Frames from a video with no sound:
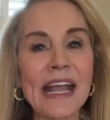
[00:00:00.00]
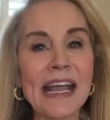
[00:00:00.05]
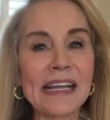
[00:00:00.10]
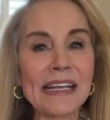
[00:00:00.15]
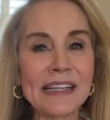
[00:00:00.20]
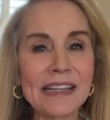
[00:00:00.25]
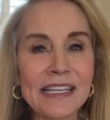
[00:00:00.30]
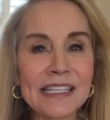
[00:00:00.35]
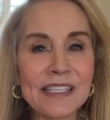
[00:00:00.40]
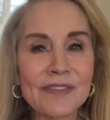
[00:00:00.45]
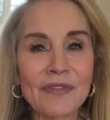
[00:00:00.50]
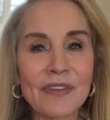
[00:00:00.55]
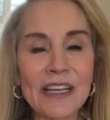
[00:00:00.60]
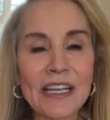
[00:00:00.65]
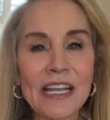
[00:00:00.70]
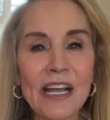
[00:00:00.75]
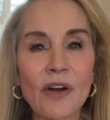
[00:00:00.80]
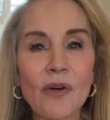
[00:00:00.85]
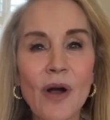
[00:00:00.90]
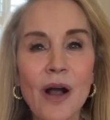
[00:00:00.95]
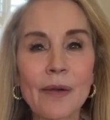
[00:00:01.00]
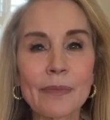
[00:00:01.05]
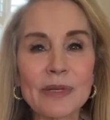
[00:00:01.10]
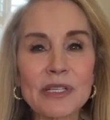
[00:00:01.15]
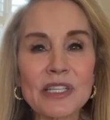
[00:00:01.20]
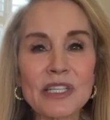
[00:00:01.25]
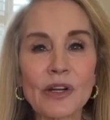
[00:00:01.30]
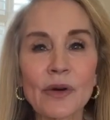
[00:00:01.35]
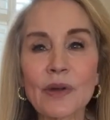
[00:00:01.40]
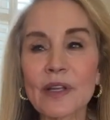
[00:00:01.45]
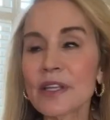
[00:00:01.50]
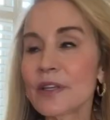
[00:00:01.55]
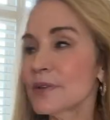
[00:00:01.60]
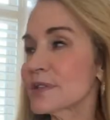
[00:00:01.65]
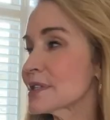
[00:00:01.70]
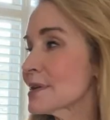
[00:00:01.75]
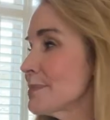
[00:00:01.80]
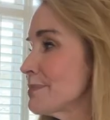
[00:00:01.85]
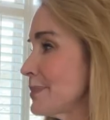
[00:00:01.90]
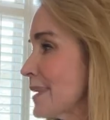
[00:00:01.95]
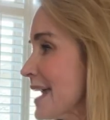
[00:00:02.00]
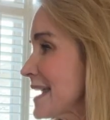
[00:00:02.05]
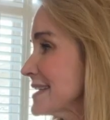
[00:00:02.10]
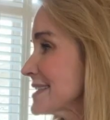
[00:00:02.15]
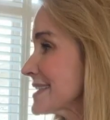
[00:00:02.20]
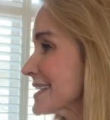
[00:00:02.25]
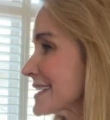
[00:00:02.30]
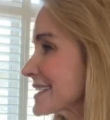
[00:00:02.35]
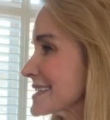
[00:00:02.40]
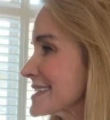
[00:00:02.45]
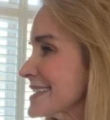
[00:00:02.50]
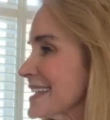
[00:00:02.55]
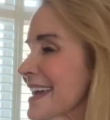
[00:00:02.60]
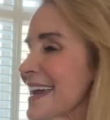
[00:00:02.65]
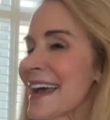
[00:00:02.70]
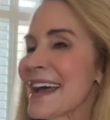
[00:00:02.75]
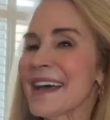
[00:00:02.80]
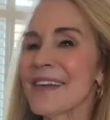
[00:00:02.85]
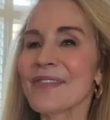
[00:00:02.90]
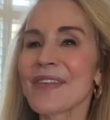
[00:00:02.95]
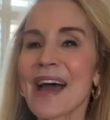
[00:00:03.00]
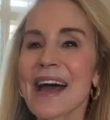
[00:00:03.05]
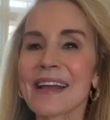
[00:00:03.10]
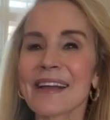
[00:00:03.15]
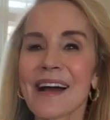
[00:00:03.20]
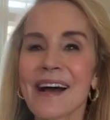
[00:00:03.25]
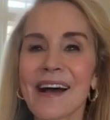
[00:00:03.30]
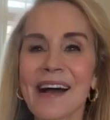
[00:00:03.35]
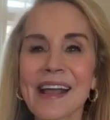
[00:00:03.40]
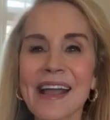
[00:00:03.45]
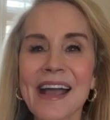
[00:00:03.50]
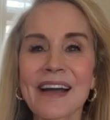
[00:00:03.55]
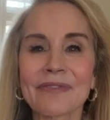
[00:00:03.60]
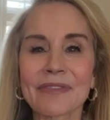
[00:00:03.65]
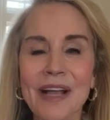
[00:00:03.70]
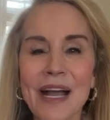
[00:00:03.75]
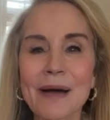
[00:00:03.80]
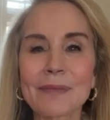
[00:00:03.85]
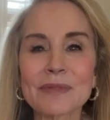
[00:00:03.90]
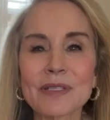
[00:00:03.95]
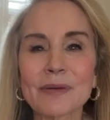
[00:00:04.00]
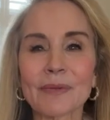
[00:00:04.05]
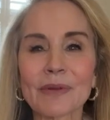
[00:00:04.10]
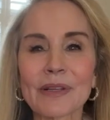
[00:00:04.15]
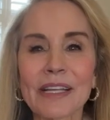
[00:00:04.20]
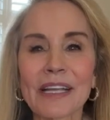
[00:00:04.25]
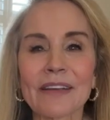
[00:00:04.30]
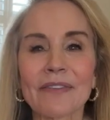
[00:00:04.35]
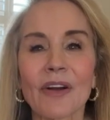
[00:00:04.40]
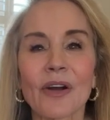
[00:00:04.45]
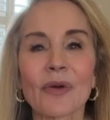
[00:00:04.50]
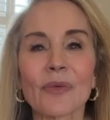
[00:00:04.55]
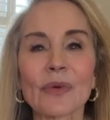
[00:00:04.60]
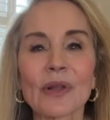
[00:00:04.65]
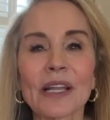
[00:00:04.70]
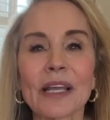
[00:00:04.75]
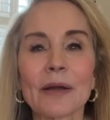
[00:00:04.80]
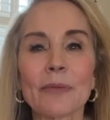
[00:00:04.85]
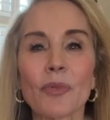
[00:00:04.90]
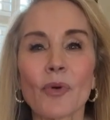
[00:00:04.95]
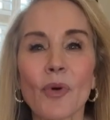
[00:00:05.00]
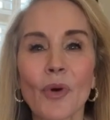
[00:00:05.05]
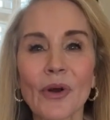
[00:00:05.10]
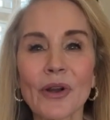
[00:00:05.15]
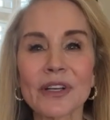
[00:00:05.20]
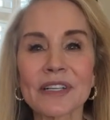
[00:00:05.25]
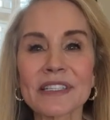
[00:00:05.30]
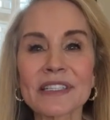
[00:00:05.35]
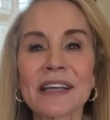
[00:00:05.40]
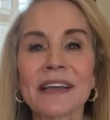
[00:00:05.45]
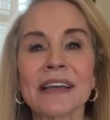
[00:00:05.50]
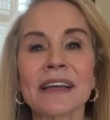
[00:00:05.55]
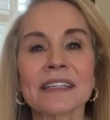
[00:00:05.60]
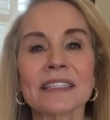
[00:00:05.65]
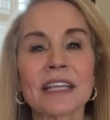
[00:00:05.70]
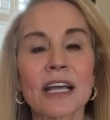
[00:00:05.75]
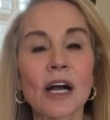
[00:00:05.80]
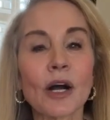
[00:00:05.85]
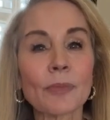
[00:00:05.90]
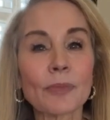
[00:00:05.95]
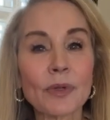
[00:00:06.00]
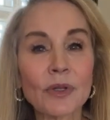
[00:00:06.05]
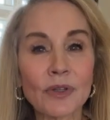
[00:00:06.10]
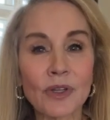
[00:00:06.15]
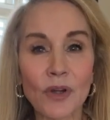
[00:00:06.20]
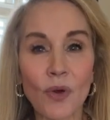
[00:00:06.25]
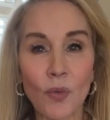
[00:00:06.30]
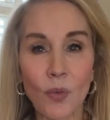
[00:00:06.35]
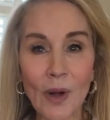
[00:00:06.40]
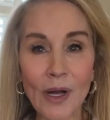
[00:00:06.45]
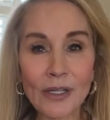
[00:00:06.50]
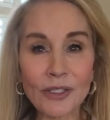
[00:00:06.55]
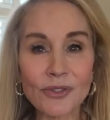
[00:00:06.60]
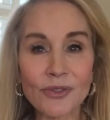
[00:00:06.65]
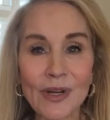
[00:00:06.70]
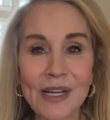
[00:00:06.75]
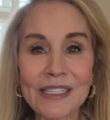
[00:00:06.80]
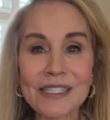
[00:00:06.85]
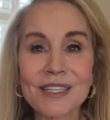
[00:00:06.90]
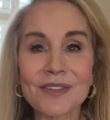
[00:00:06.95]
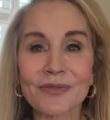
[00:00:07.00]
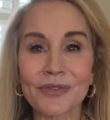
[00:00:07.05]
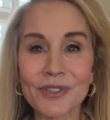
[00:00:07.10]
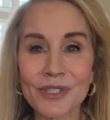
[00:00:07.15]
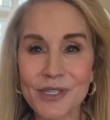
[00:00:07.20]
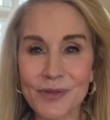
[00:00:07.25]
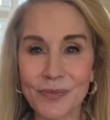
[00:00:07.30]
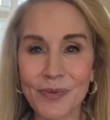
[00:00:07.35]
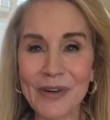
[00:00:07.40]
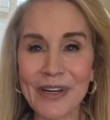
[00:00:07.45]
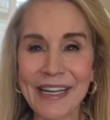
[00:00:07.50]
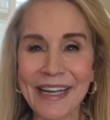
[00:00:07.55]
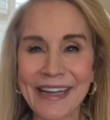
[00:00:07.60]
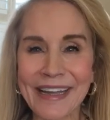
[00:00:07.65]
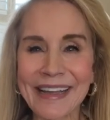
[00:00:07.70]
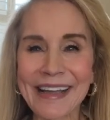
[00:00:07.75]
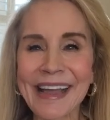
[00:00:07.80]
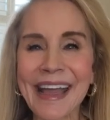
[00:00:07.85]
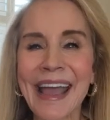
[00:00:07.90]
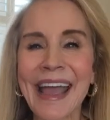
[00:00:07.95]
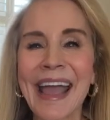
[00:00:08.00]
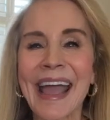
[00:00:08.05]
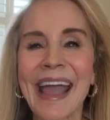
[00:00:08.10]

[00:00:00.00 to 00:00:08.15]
and in this video, I'll be showing you some basics that I have come to believe are really important to help you look well-dressed for spring.